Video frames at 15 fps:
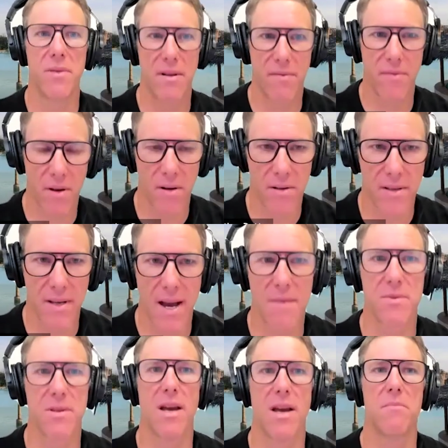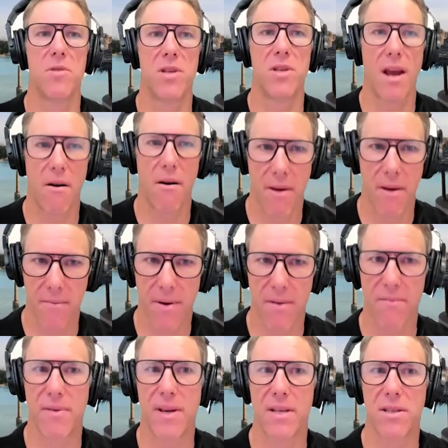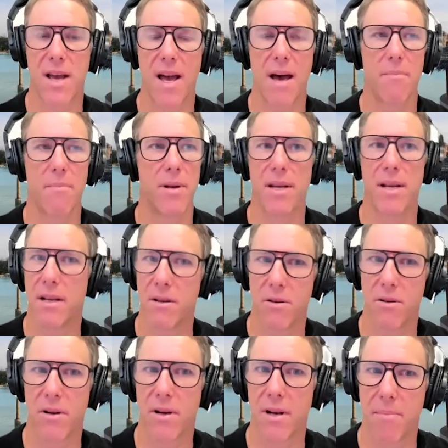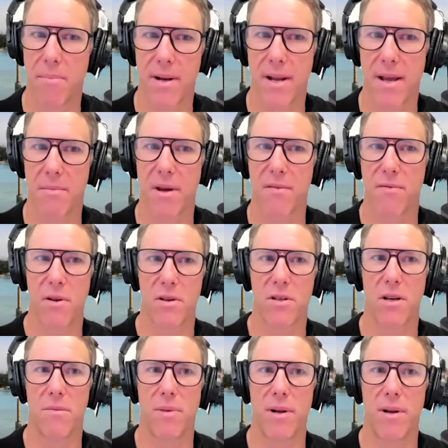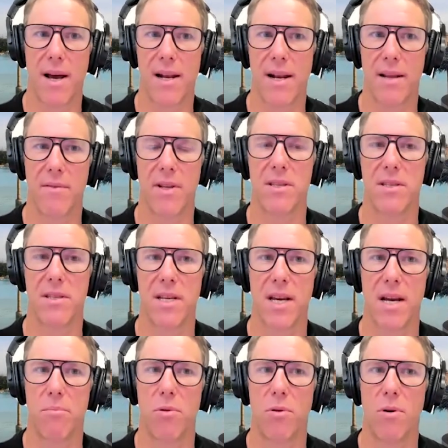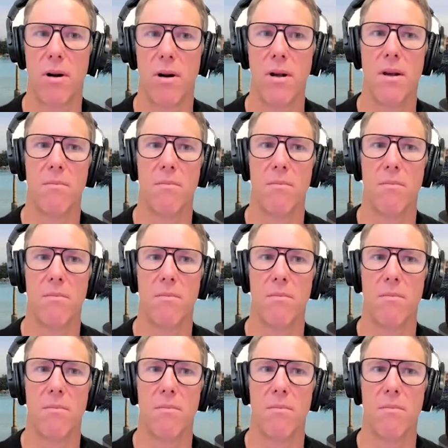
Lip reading: difficult times. I'm sharing when things are happening during the pandemic. For example, I lived in Singapore.